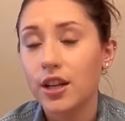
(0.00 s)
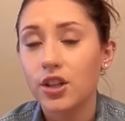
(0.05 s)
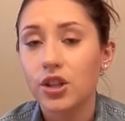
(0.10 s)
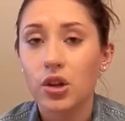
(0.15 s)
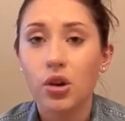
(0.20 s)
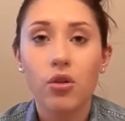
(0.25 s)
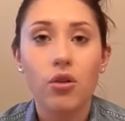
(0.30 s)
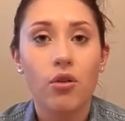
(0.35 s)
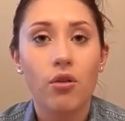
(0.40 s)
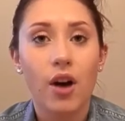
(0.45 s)
I
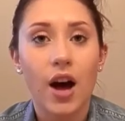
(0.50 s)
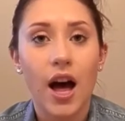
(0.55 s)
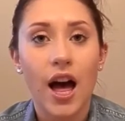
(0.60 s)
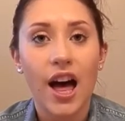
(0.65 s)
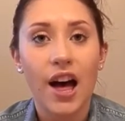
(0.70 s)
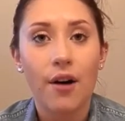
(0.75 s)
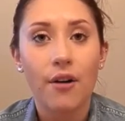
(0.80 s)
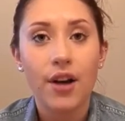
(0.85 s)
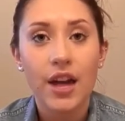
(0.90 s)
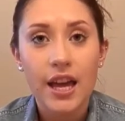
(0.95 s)
don't know
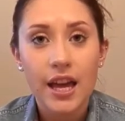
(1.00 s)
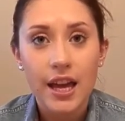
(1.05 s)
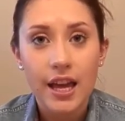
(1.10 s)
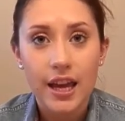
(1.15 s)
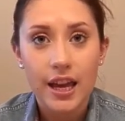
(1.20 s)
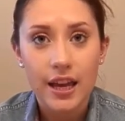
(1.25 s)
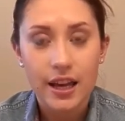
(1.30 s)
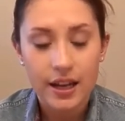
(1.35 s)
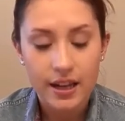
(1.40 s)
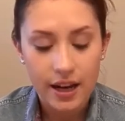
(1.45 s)
how,
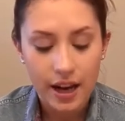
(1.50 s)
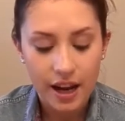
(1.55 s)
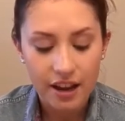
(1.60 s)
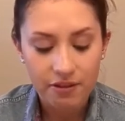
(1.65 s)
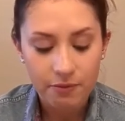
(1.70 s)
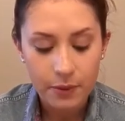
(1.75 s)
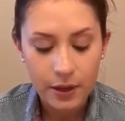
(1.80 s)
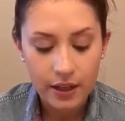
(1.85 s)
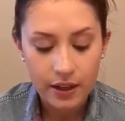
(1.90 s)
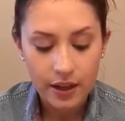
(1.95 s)
and
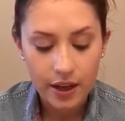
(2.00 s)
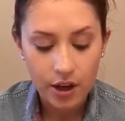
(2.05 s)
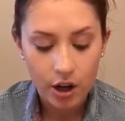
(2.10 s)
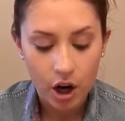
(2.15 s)
I've been like